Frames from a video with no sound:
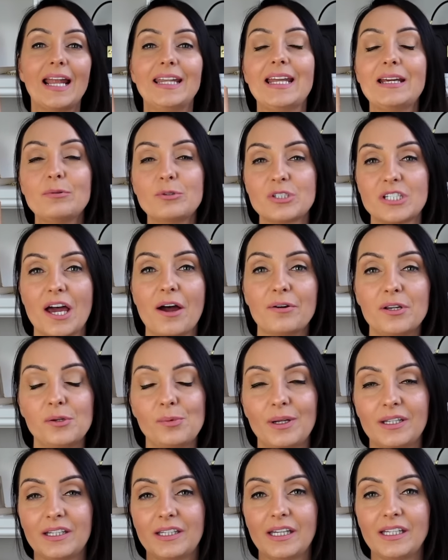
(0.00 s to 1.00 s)
and they will tell you
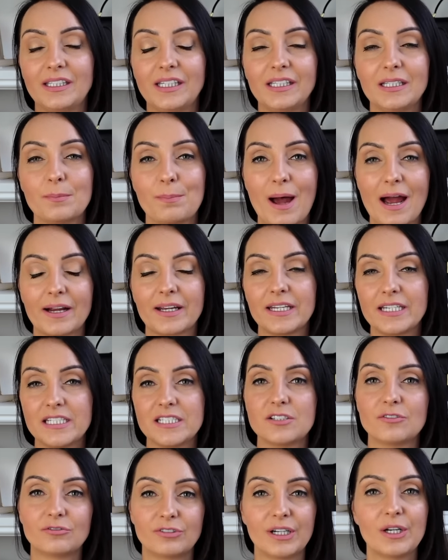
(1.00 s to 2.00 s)
whether they think the bag
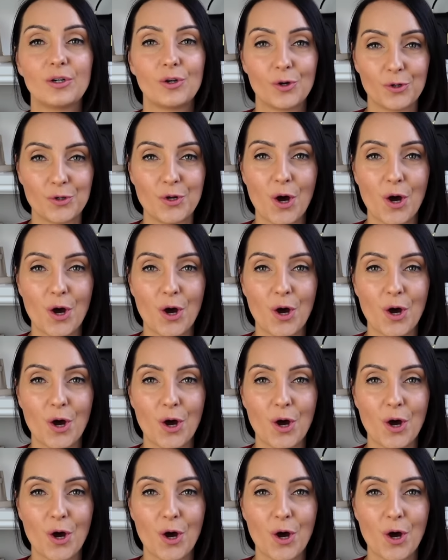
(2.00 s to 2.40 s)
is real or